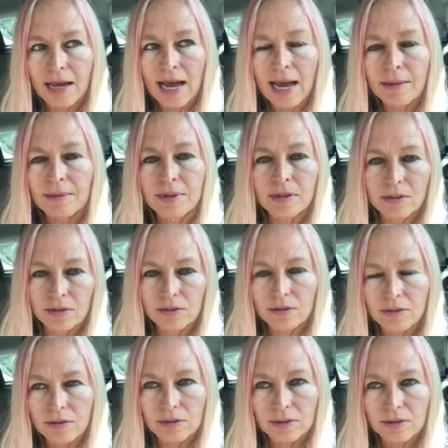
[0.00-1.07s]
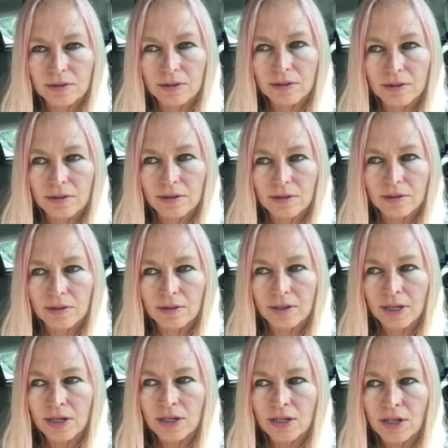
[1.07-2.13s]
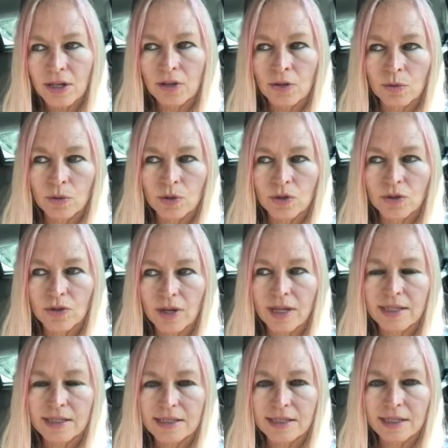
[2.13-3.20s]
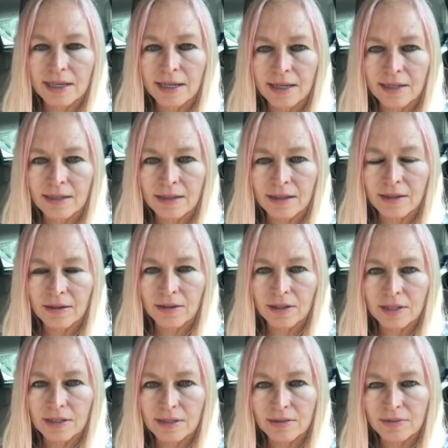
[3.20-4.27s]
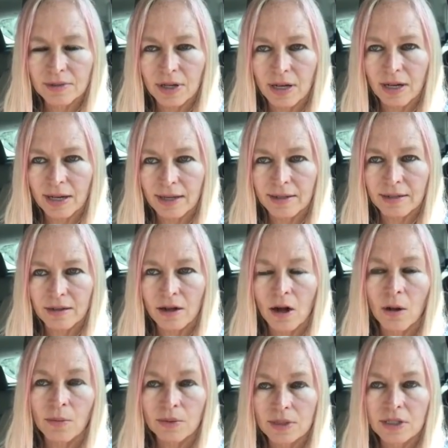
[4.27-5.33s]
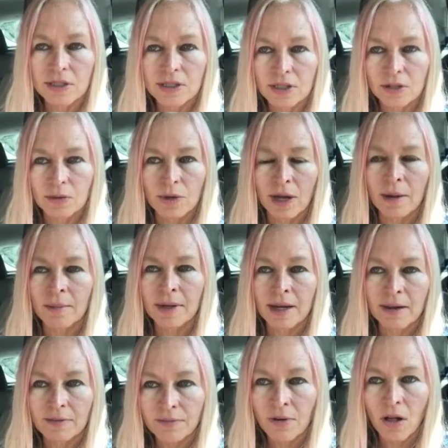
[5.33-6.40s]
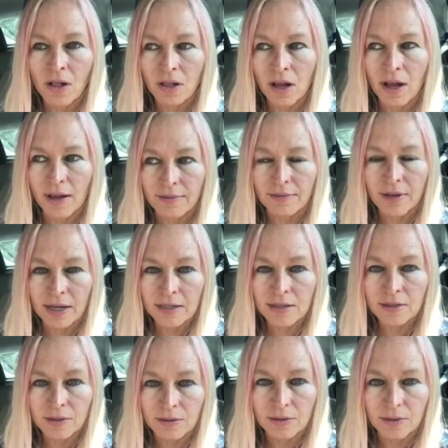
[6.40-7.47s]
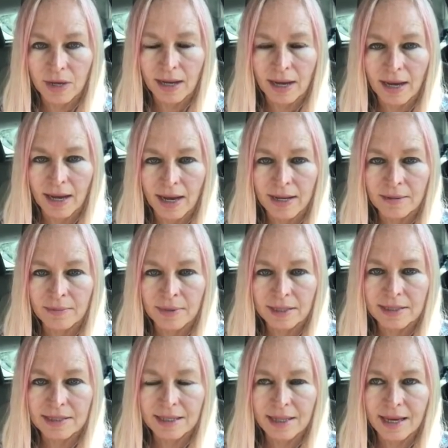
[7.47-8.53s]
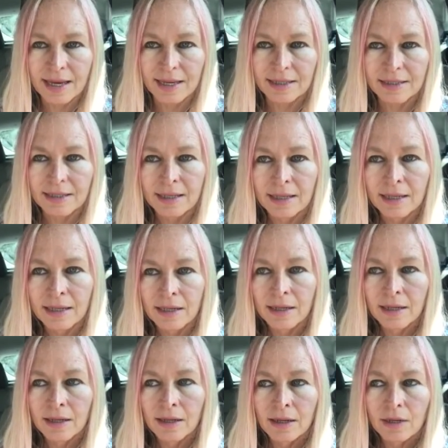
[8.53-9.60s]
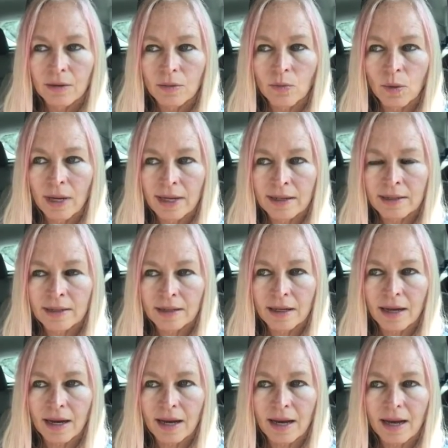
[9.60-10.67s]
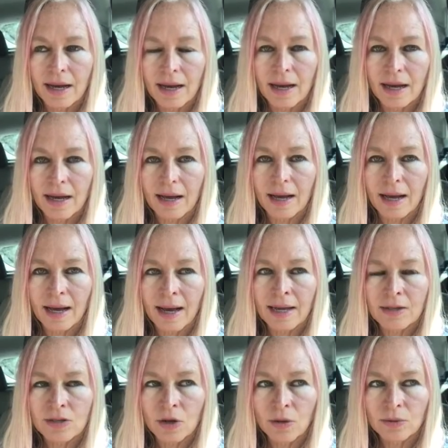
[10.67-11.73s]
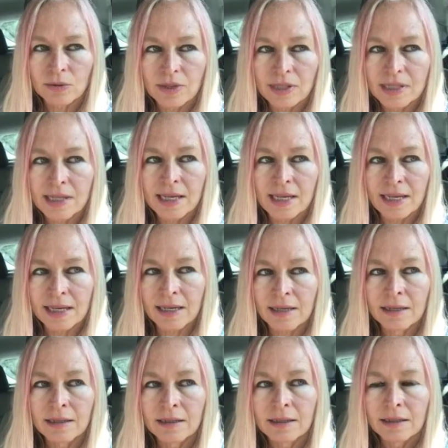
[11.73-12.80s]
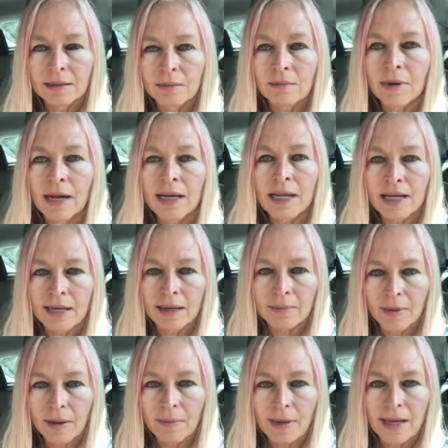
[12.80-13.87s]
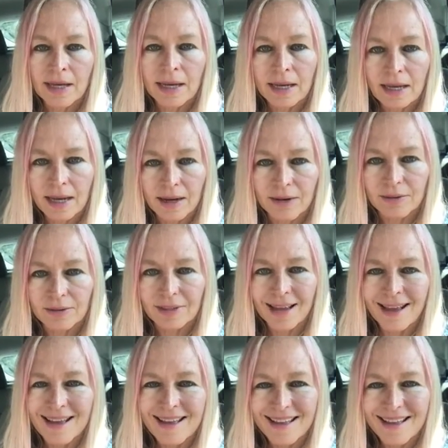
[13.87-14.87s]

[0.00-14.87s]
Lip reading: absolute continual trust in the goodness of God, almost continual. I mean, I fall off. I do. I admit to that. When I don't see money in my bank account